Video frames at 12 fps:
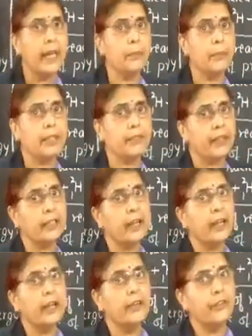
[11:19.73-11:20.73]

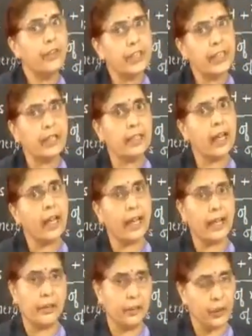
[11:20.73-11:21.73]
between fission
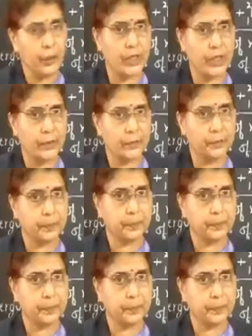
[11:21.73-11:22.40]
and fusion.